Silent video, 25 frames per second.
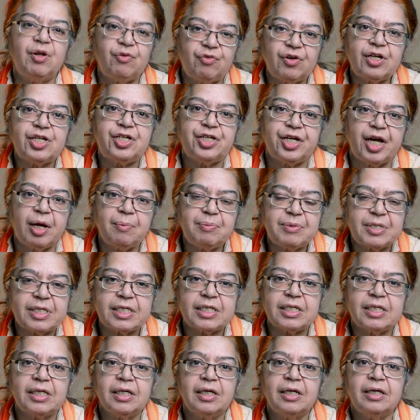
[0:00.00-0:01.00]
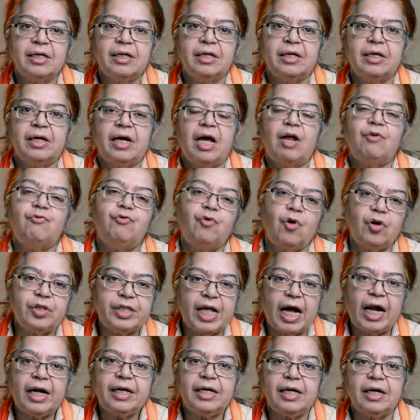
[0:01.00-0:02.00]
different shapes, and for
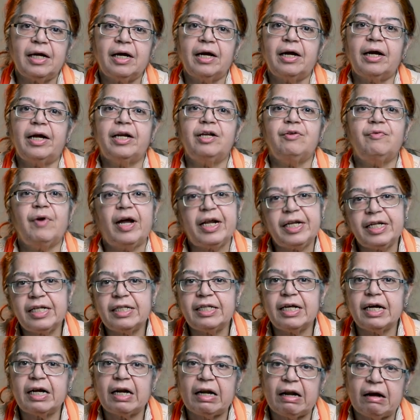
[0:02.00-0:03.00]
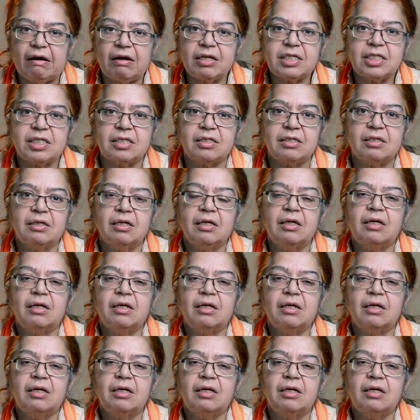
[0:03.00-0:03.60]
that I divided the class